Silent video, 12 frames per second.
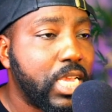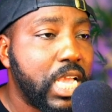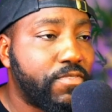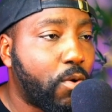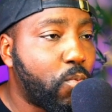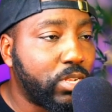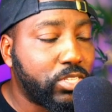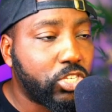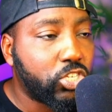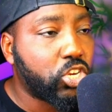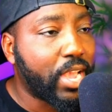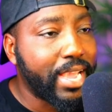if I want to
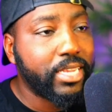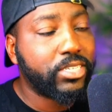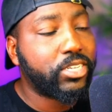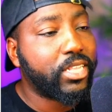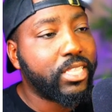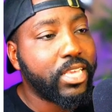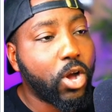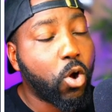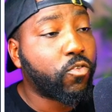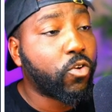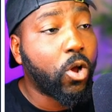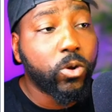change the
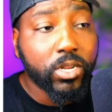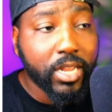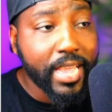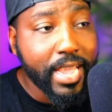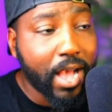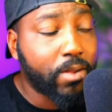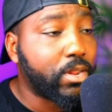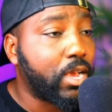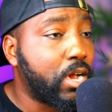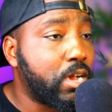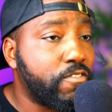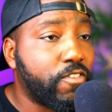overall layout
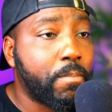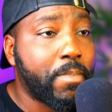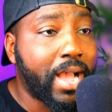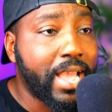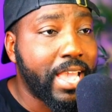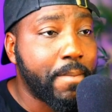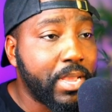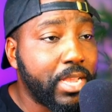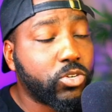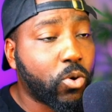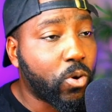of my image,